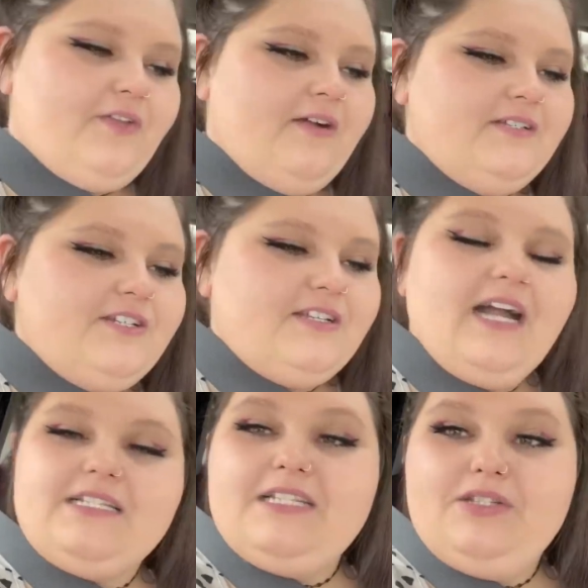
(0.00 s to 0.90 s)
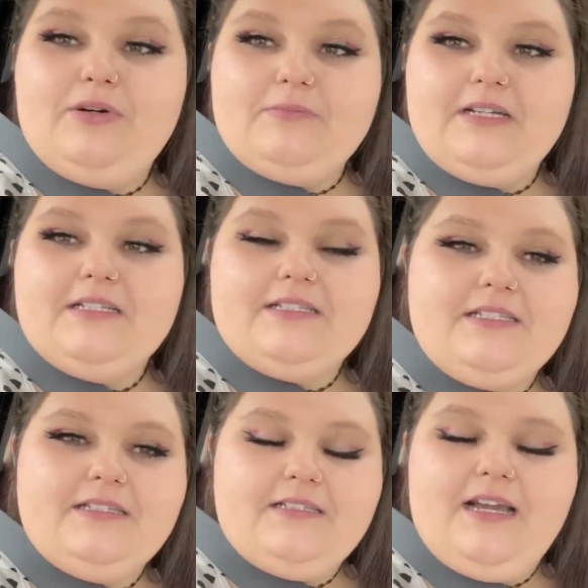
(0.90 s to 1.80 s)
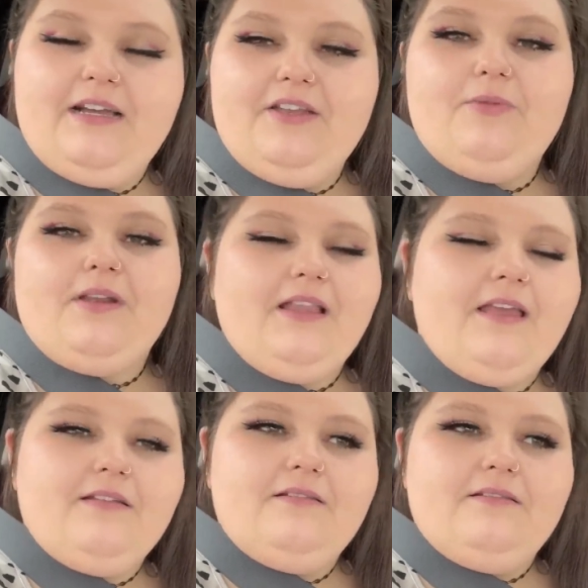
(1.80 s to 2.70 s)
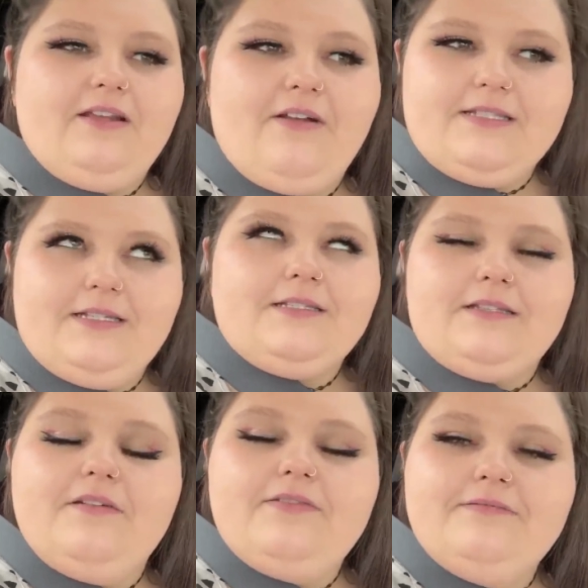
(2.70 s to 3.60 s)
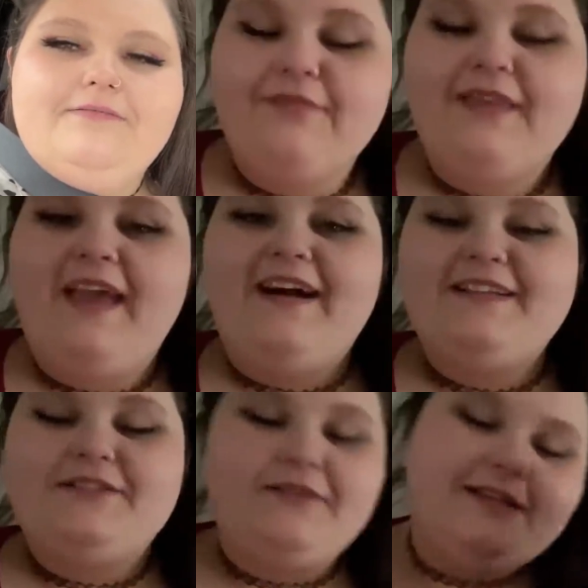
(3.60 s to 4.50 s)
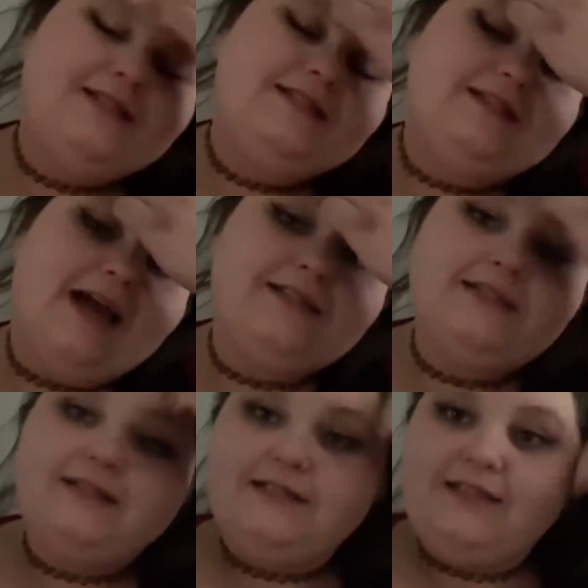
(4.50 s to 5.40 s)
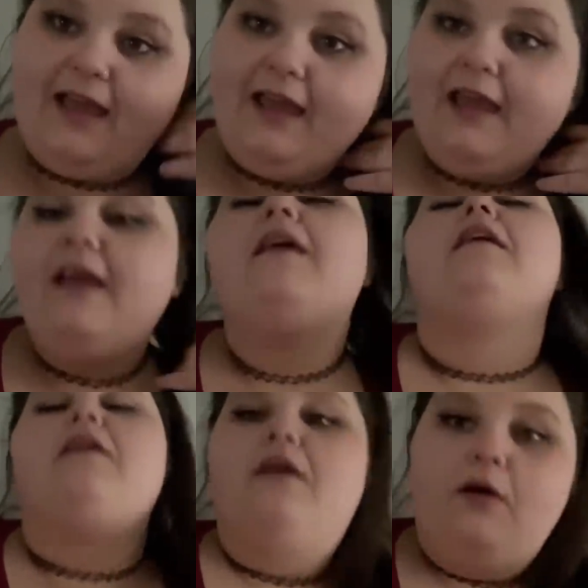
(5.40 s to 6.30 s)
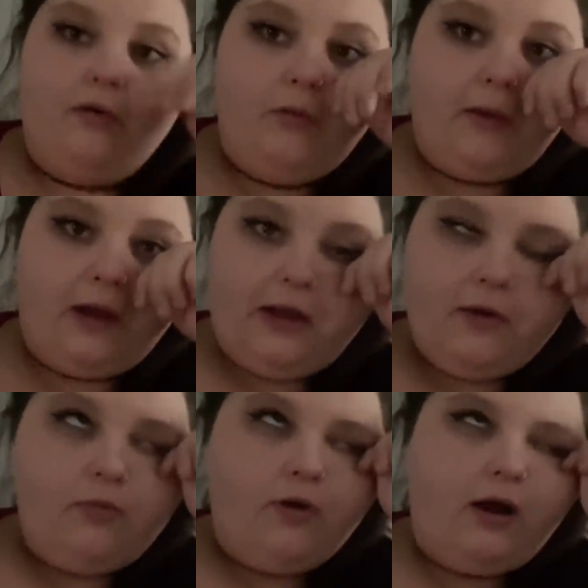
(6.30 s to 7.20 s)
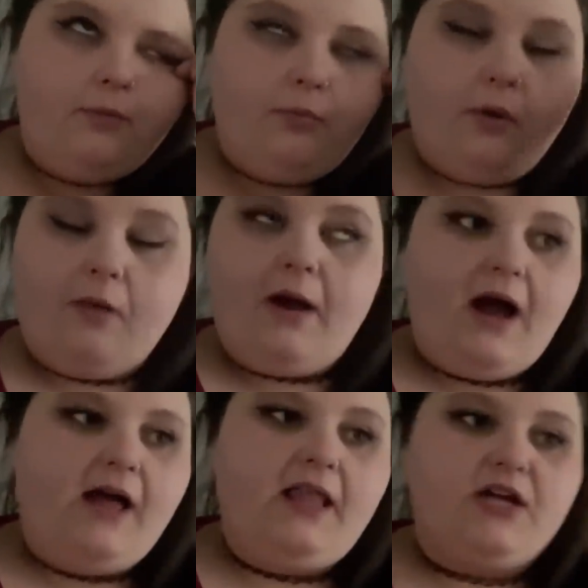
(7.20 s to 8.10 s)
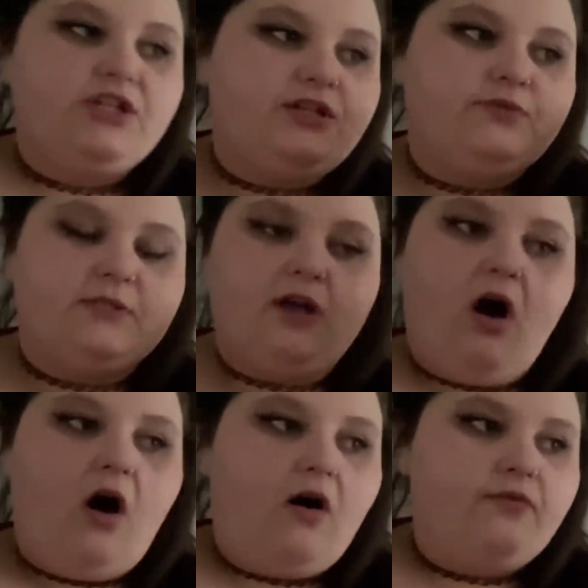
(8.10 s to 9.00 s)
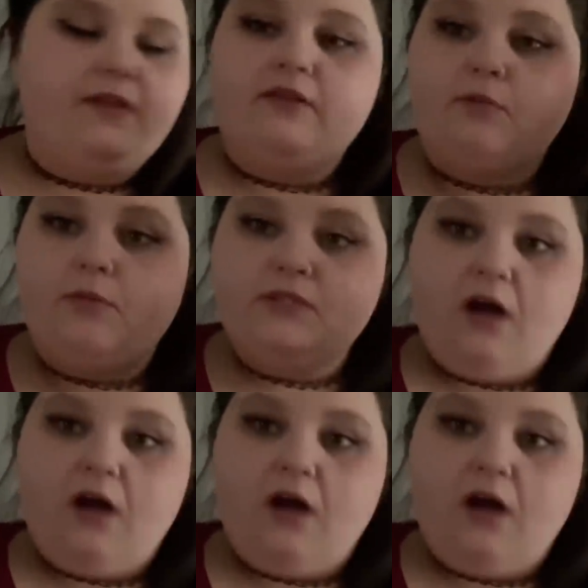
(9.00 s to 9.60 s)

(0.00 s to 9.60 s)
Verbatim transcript: you haven't done your taxes, do them because yeah, you don't wanna like get arrested and stuff. Hey guys, so it is the next day. Oh my God, I woke up. One of my eyelashes was off. The other one was